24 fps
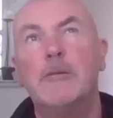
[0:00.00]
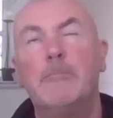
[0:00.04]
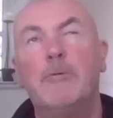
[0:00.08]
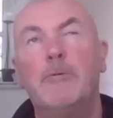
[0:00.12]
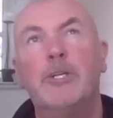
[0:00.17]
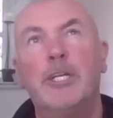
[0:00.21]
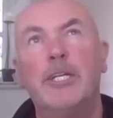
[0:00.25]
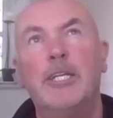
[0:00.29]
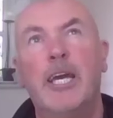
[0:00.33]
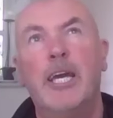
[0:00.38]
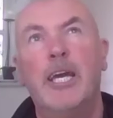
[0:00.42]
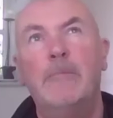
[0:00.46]
to
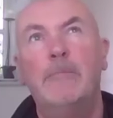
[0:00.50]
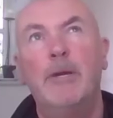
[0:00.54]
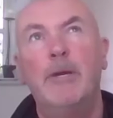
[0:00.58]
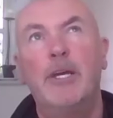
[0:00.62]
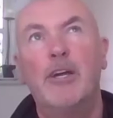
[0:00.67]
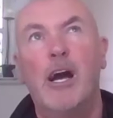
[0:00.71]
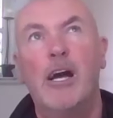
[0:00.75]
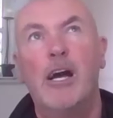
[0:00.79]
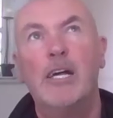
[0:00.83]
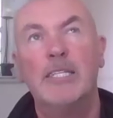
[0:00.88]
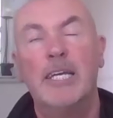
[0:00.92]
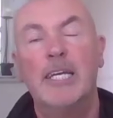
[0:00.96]
put it in
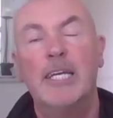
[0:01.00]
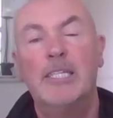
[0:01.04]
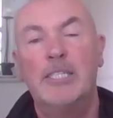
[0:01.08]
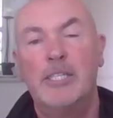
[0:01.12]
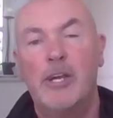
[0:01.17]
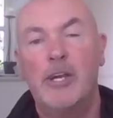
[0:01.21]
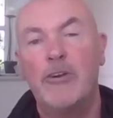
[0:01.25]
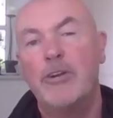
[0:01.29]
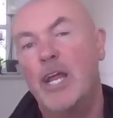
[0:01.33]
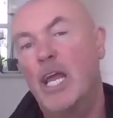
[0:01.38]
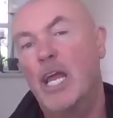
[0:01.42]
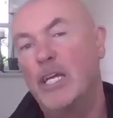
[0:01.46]
because
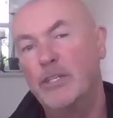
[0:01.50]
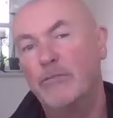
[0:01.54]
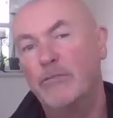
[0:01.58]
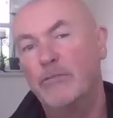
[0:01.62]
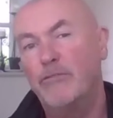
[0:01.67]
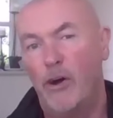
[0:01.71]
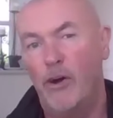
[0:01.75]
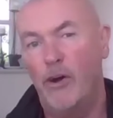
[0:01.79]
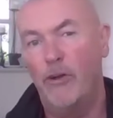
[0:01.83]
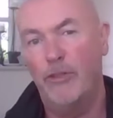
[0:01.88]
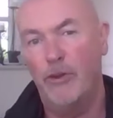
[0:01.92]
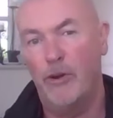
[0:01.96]
it's our native
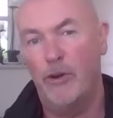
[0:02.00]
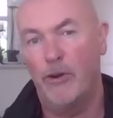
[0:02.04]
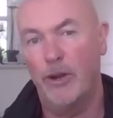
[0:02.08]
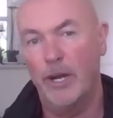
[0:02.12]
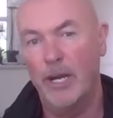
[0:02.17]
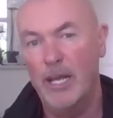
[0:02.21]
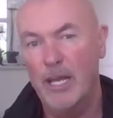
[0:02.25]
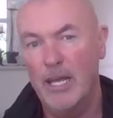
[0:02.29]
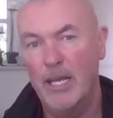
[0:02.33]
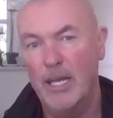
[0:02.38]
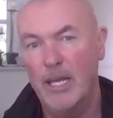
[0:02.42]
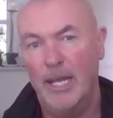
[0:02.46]

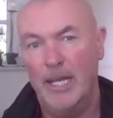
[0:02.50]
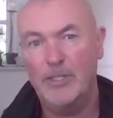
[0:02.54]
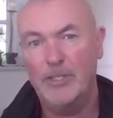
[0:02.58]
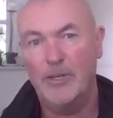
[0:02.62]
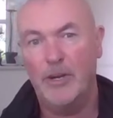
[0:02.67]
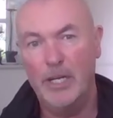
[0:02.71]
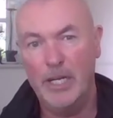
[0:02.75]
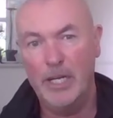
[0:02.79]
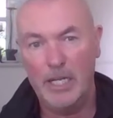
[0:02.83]
hawthorn. It's our